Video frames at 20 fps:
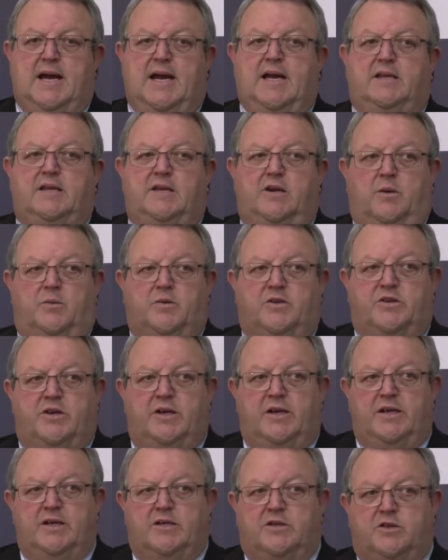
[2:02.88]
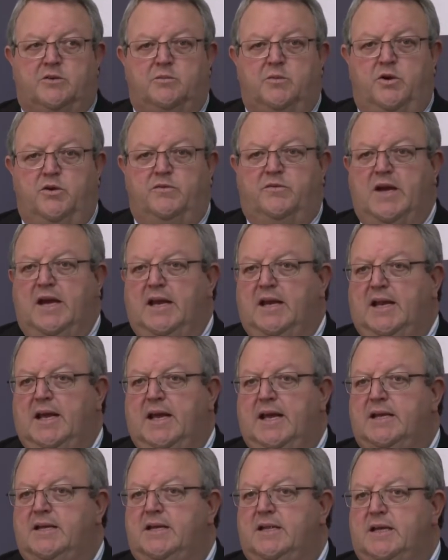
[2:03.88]
had the opportunity to move that
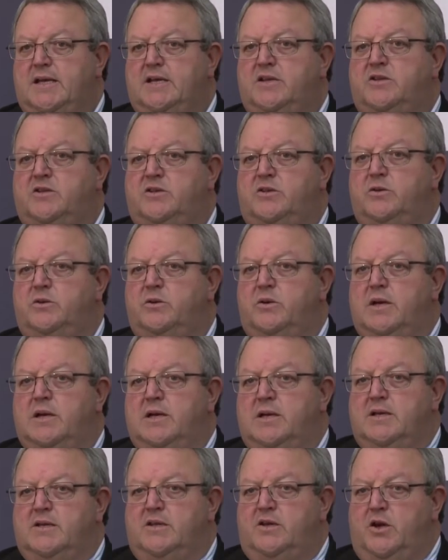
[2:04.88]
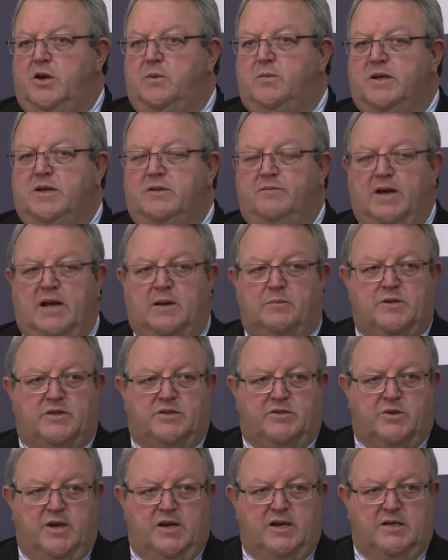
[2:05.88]
land into the urban development
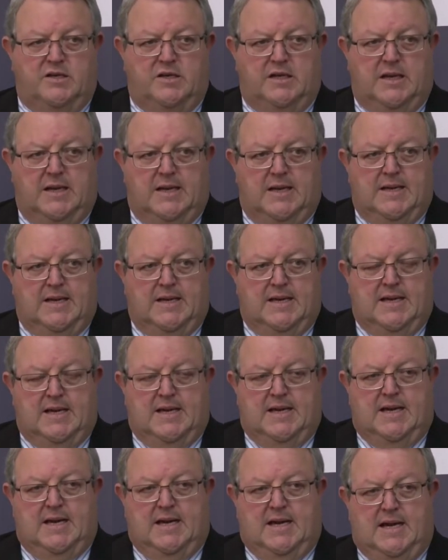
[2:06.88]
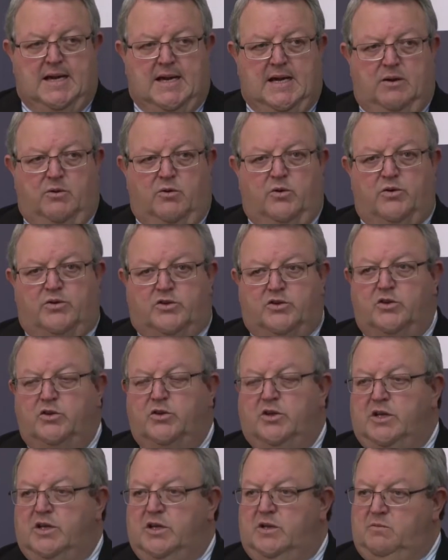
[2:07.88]
strategy or to
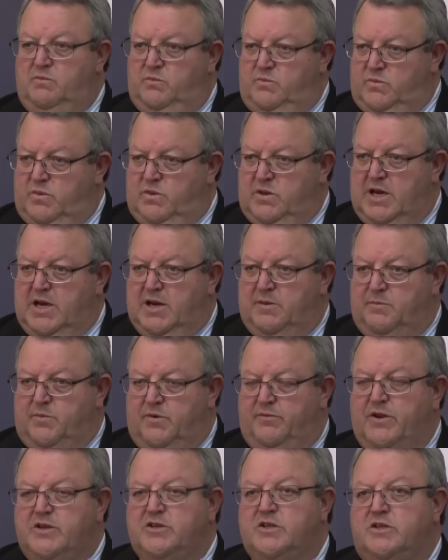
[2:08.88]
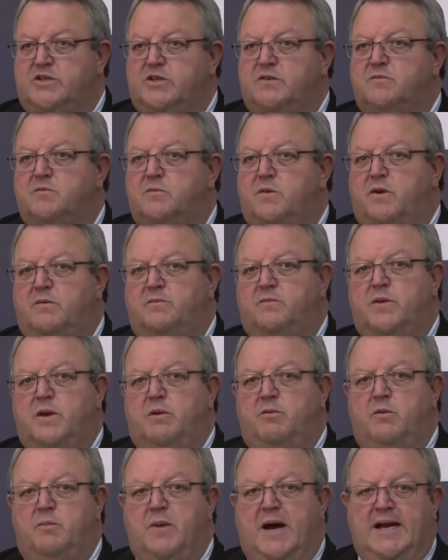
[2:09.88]
the provisions that
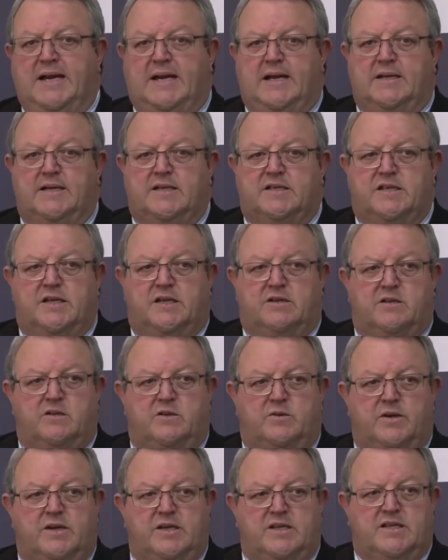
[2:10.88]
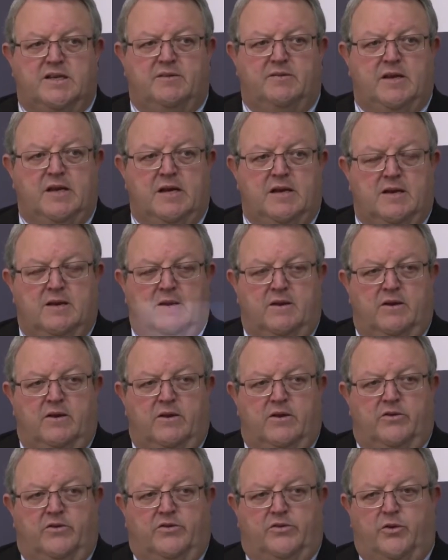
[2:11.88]
were made under Section 27
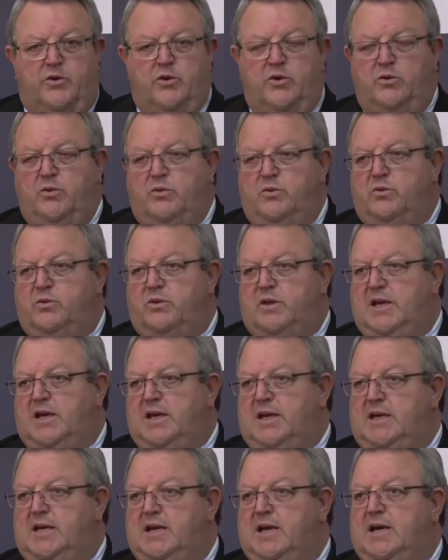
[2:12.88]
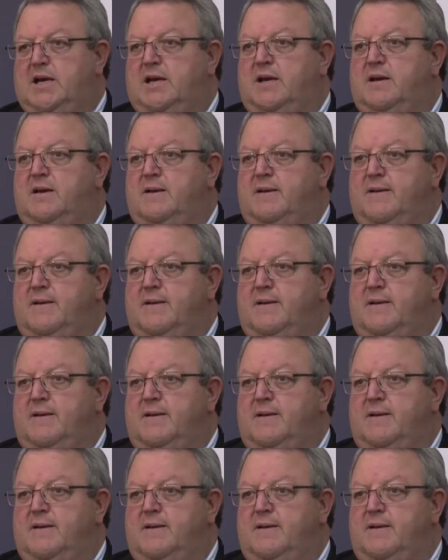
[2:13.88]
through the